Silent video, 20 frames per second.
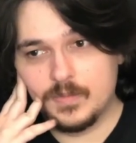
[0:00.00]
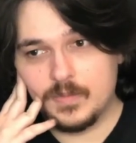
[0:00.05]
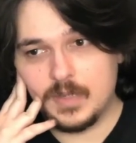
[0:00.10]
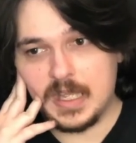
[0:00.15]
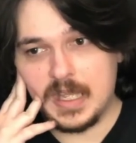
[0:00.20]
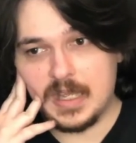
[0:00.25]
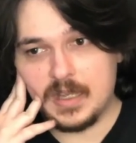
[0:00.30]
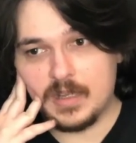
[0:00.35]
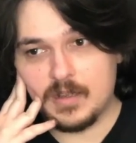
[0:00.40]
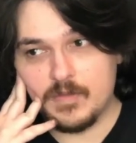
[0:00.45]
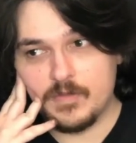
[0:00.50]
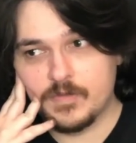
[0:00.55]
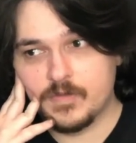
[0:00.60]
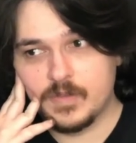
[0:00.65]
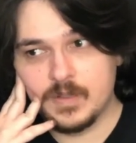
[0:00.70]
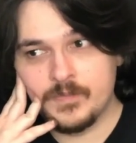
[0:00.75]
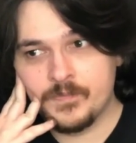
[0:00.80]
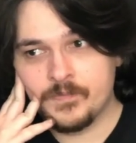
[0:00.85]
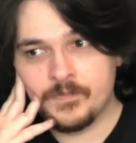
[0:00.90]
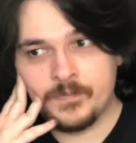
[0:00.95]
have
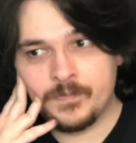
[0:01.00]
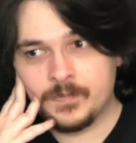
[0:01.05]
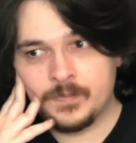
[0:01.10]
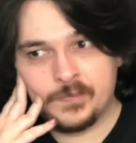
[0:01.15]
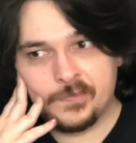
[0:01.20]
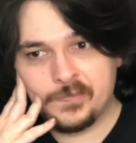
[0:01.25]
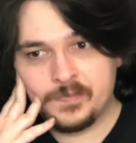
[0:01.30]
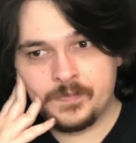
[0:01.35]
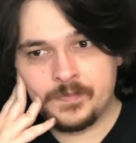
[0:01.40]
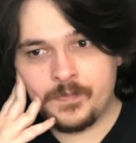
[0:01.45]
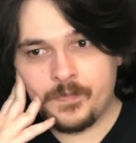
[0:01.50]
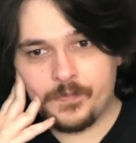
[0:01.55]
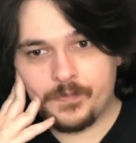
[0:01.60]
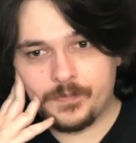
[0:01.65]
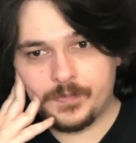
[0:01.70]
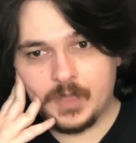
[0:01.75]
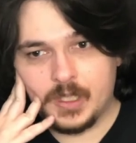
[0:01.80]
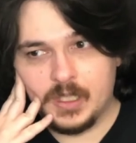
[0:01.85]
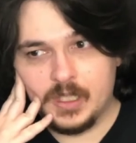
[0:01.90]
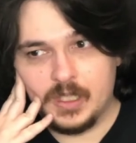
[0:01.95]

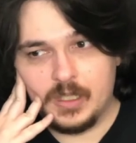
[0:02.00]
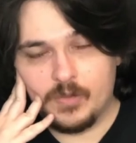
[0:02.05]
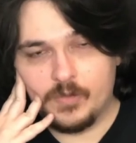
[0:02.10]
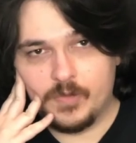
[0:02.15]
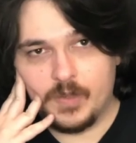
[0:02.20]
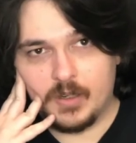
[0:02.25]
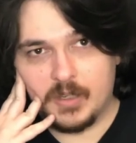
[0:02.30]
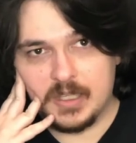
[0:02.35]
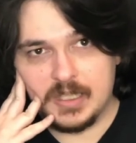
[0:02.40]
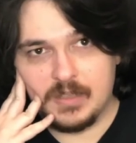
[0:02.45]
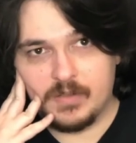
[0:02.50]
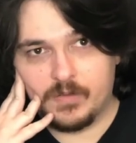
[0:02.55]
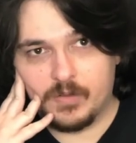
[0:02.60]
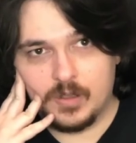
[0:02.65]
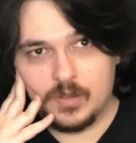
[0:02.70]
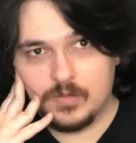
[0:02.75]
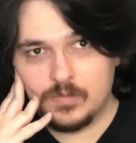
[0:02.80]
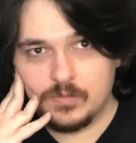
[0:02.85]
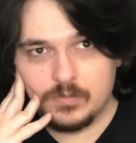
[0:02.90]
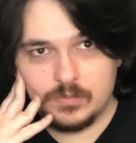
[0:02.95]
very different